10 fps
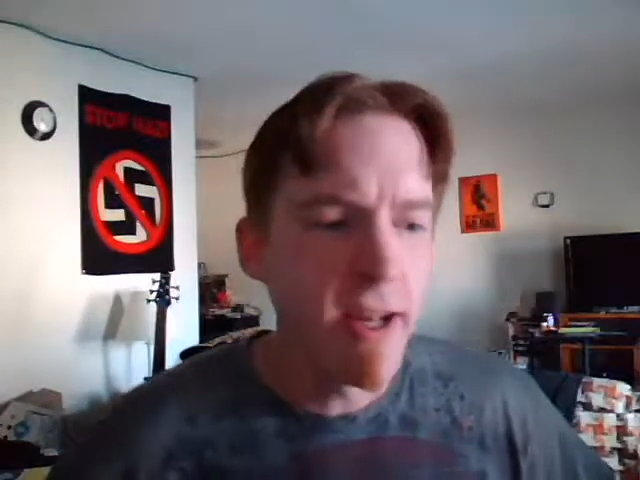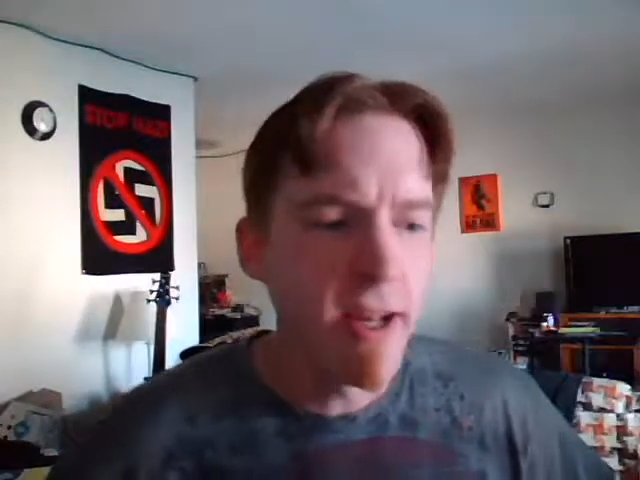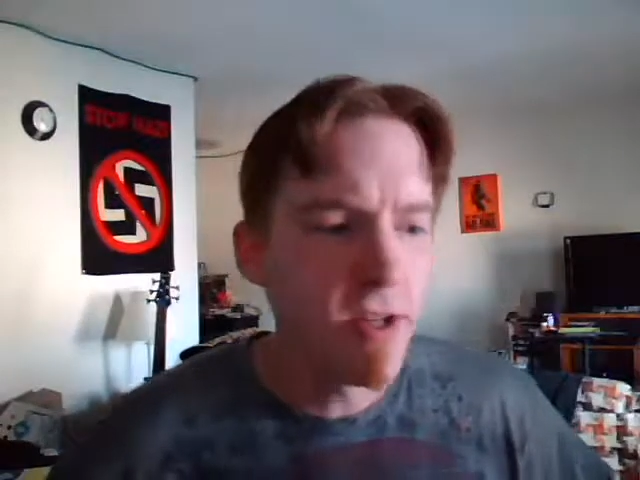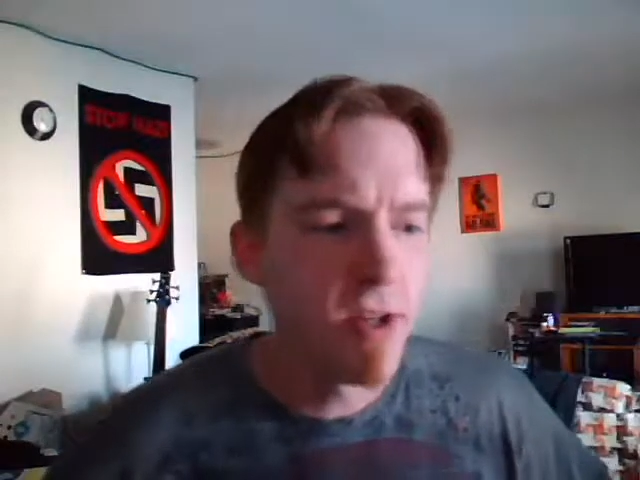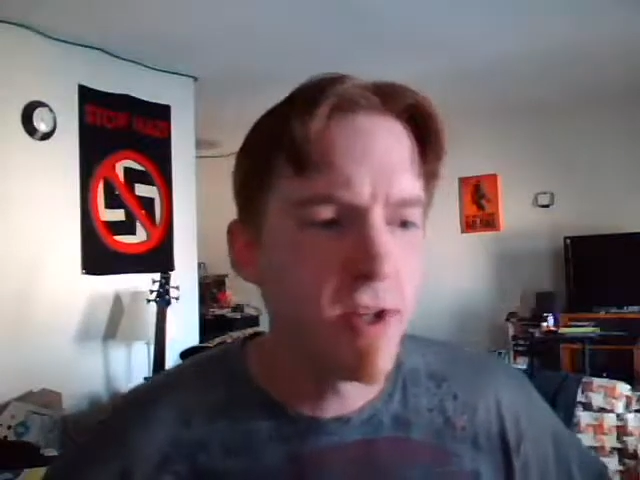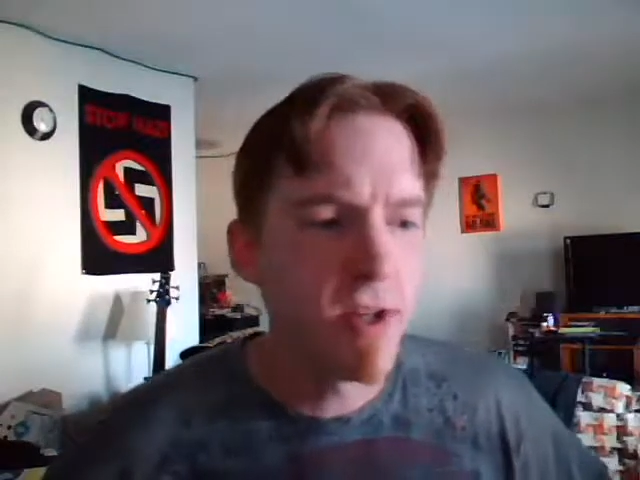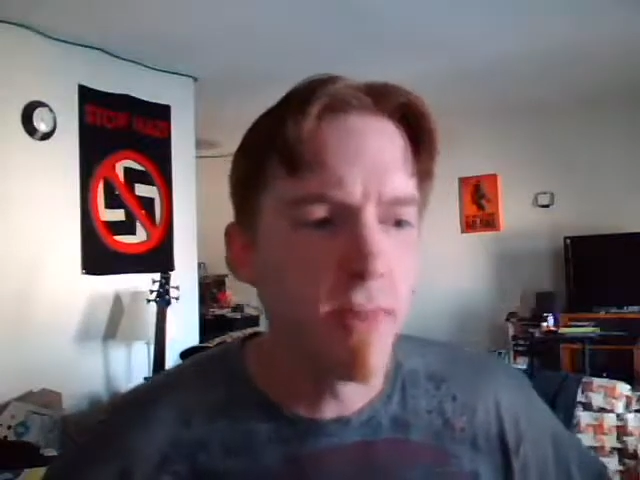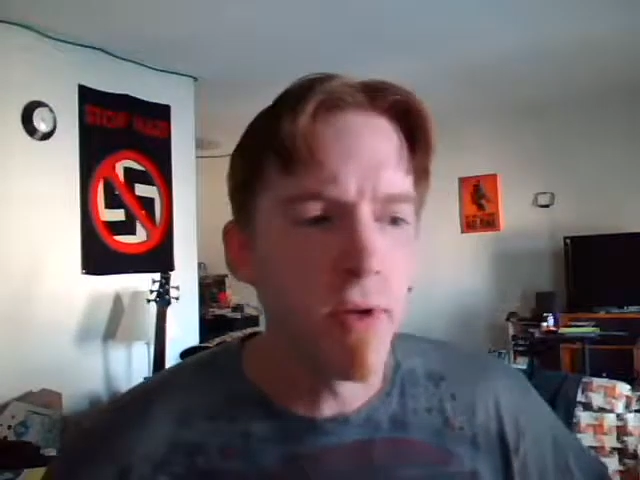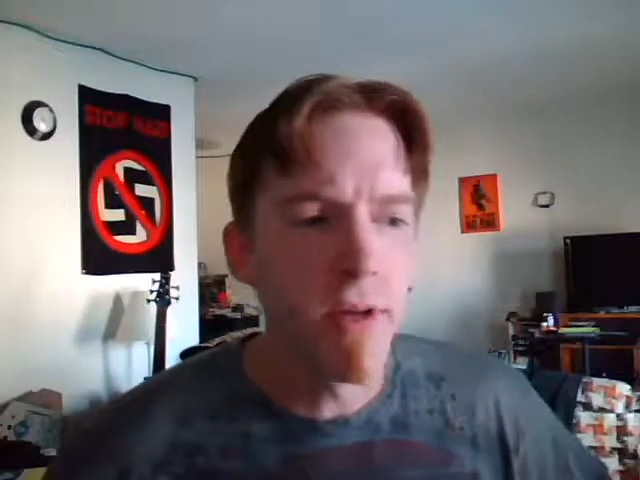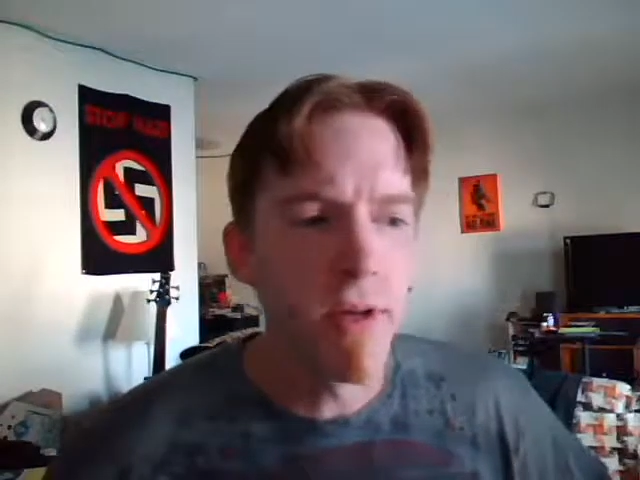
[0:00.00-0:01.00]
it's
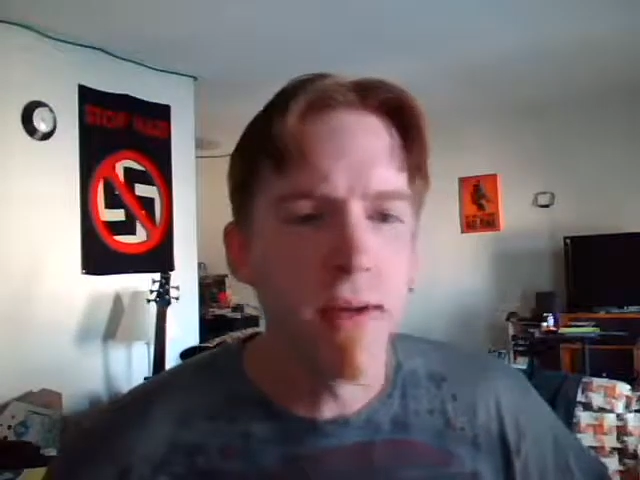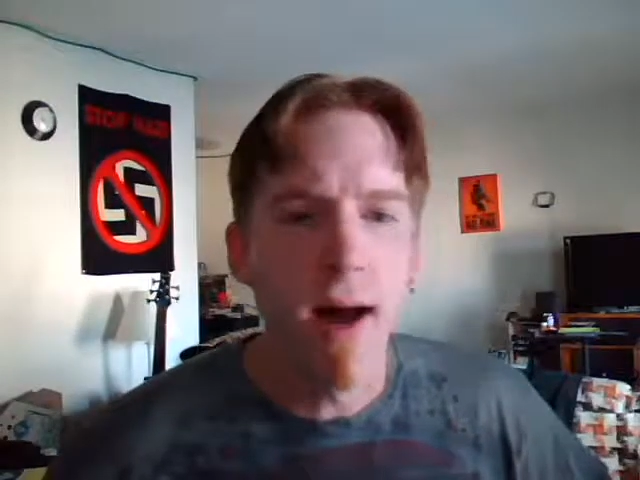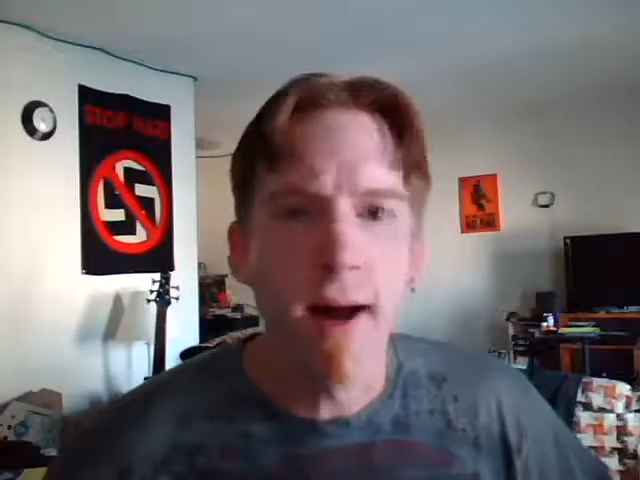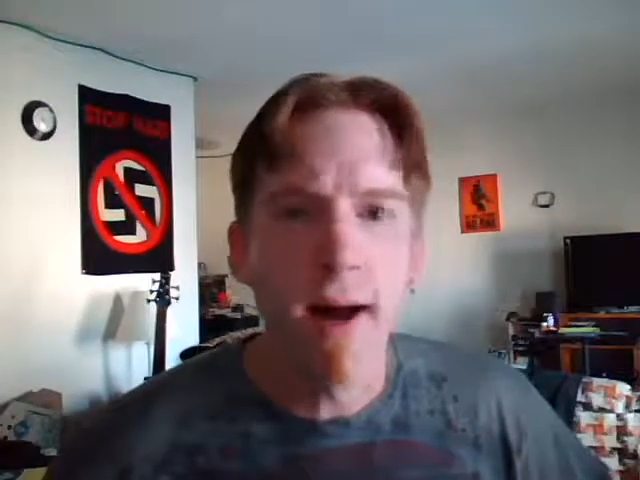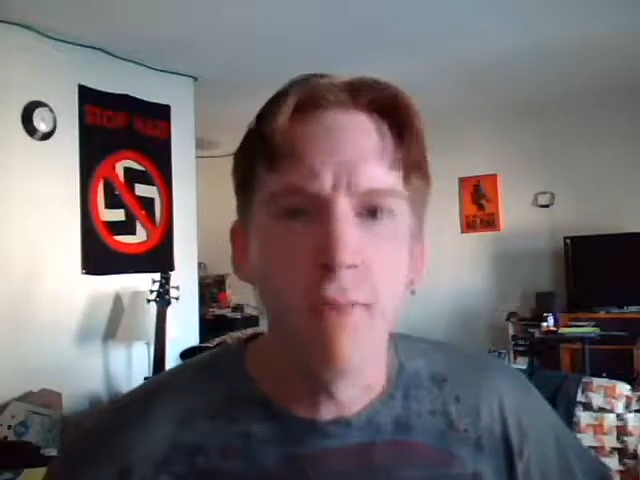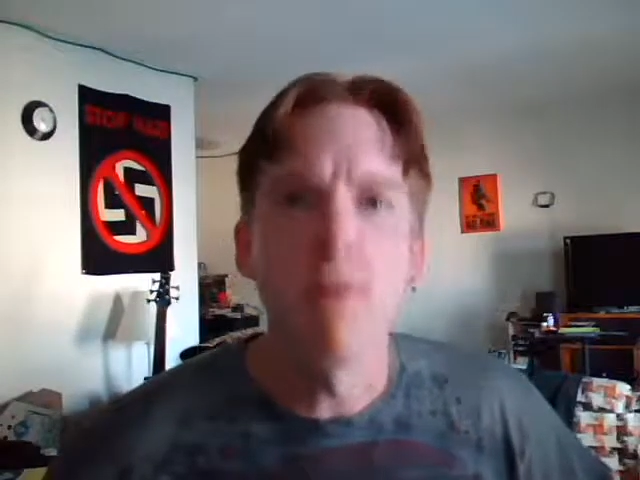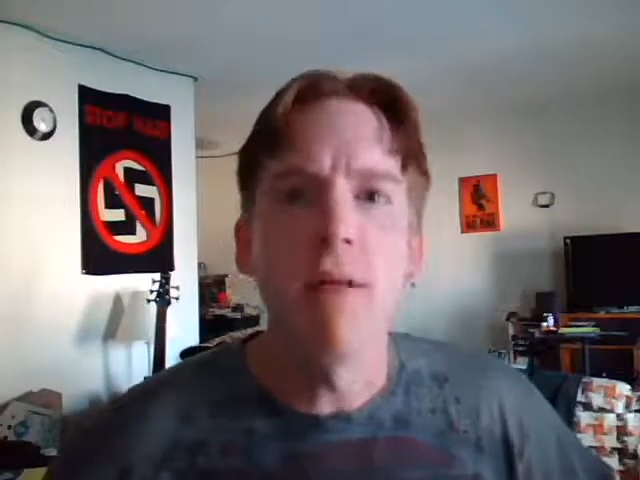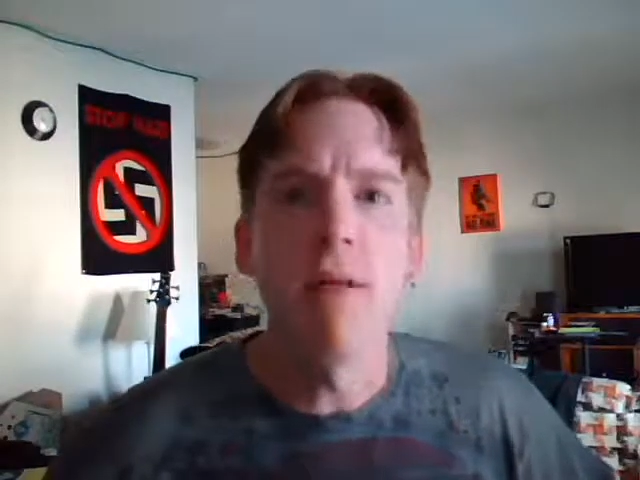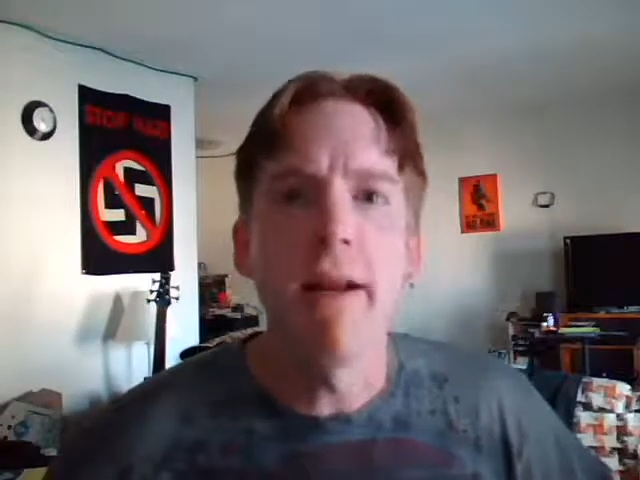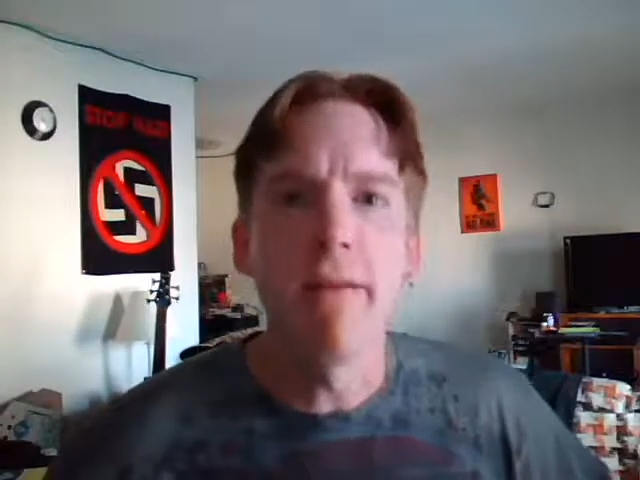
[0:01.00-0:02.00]
simply not
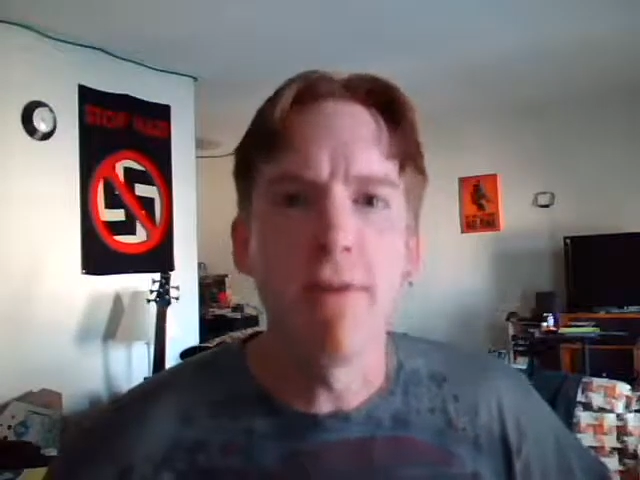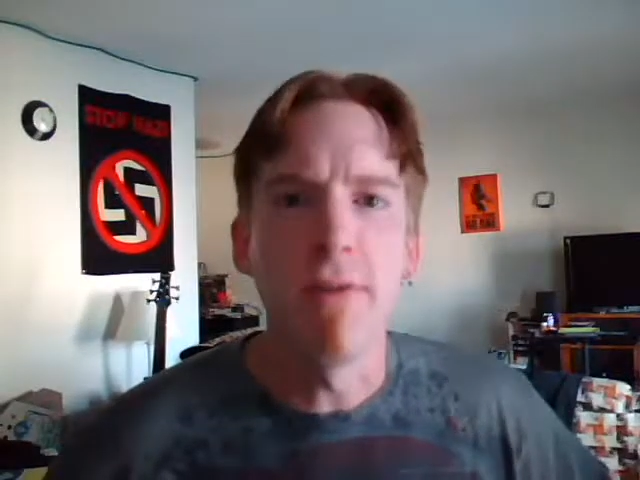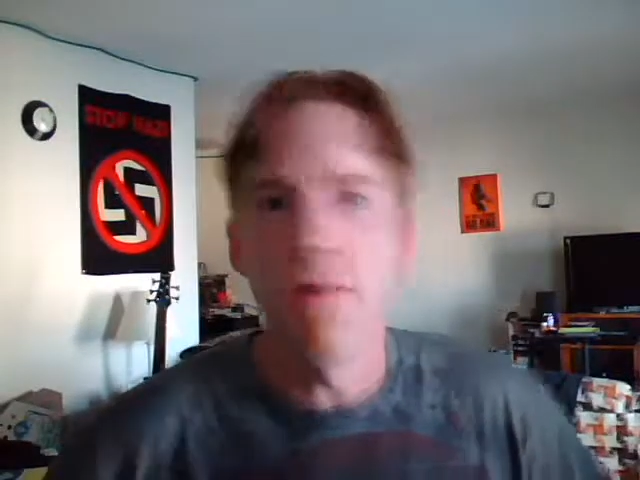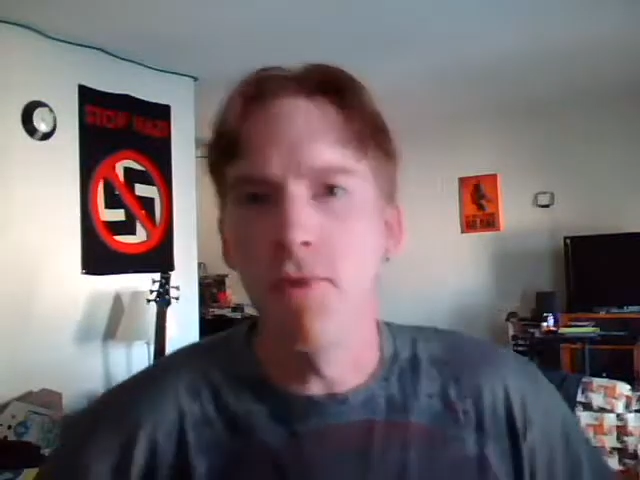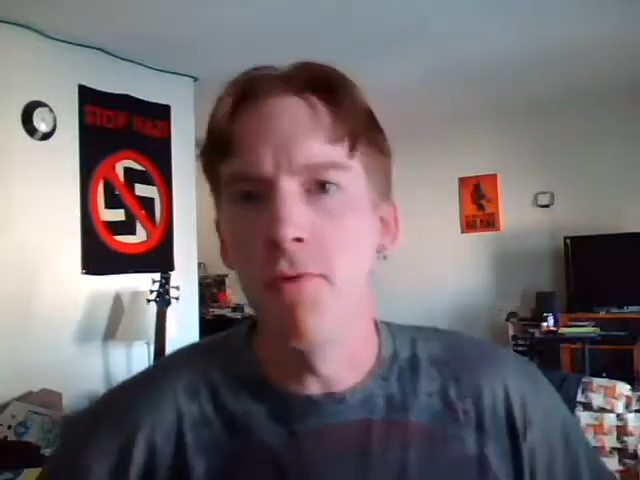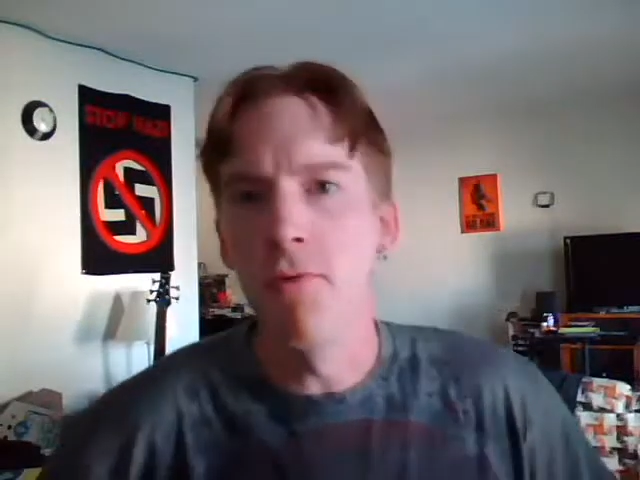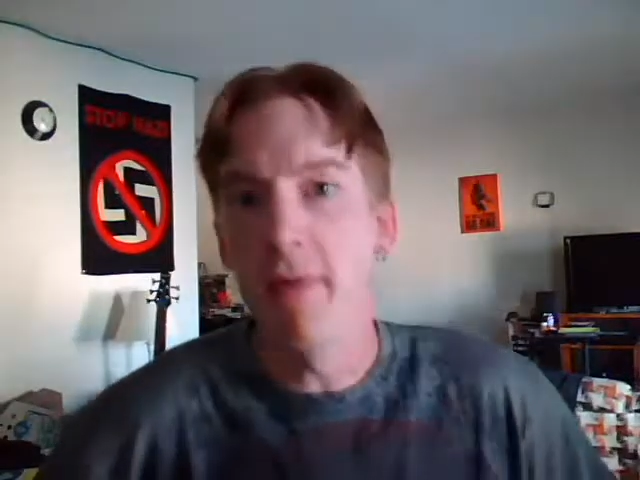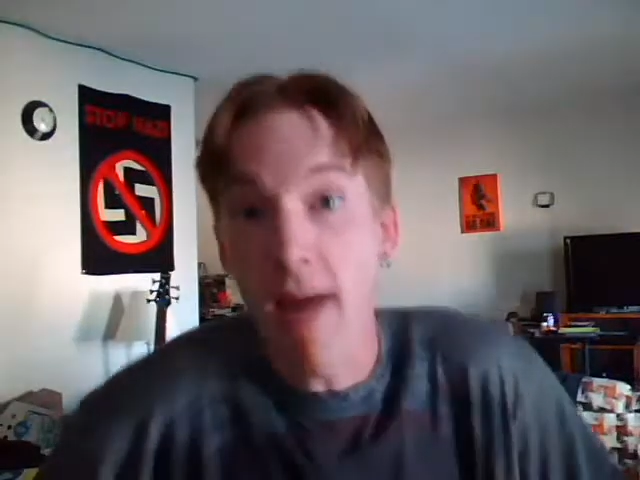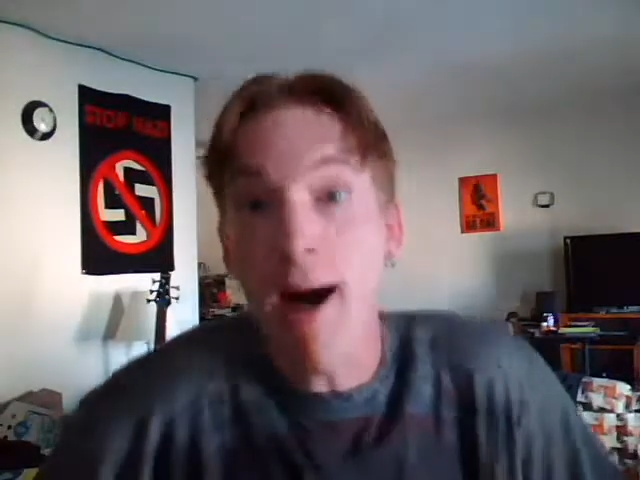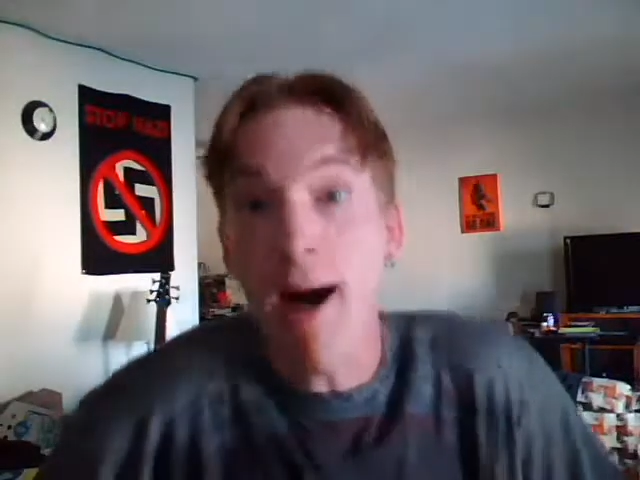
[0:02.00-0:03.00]
related to
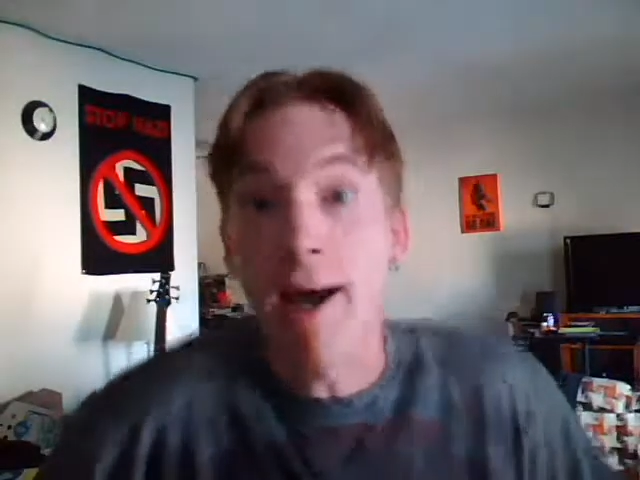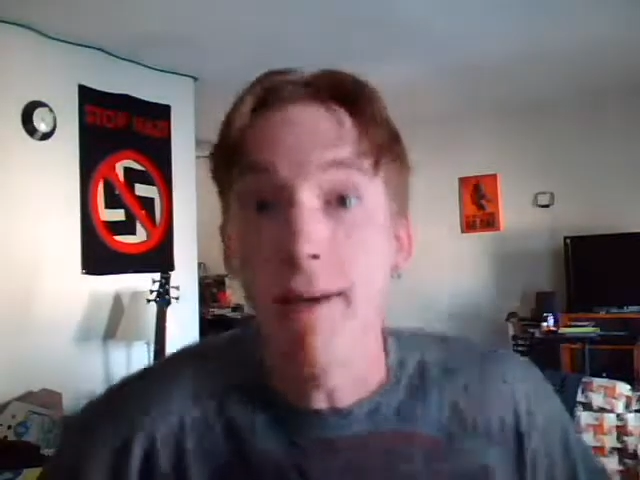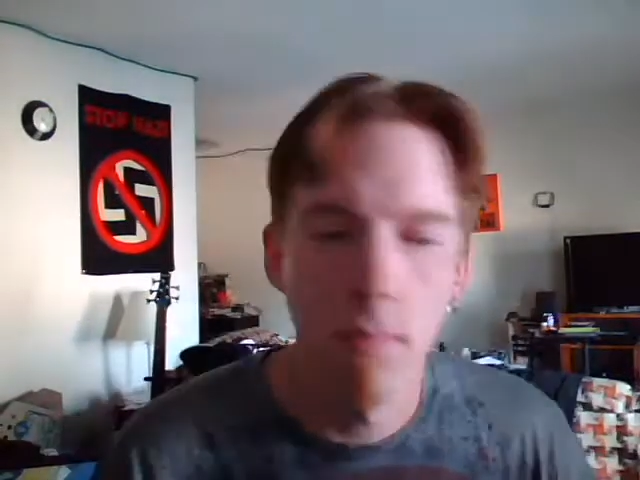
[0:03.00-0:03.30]
God.